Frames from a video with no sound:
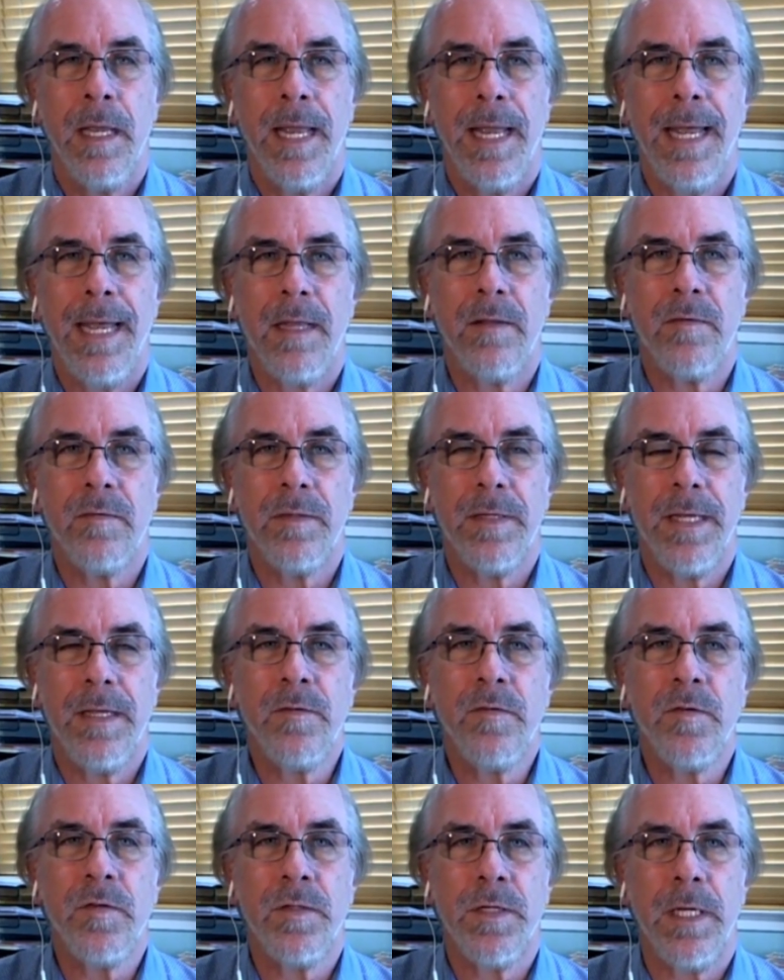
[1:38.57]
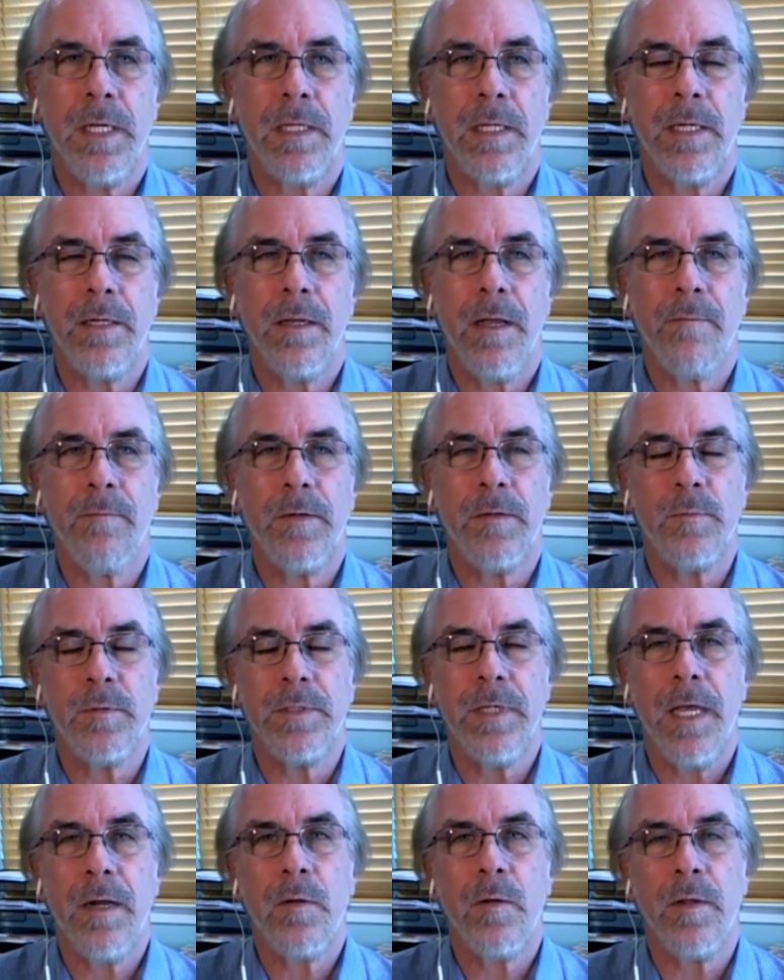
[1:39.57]
And interestingly enough, it
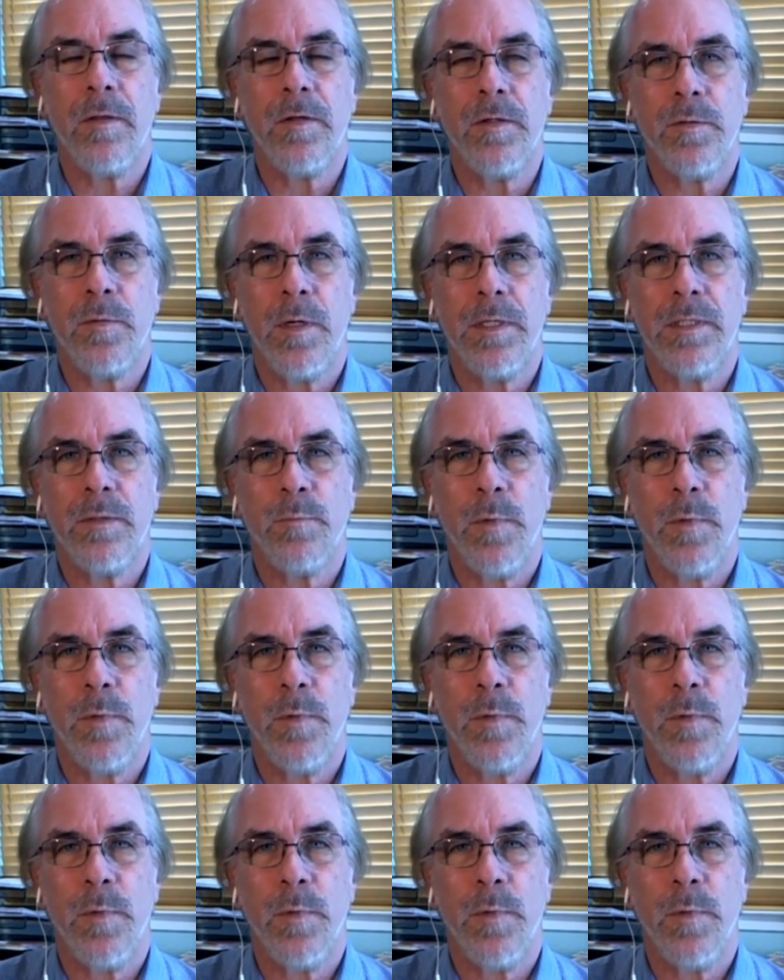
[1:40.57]
was not only the choice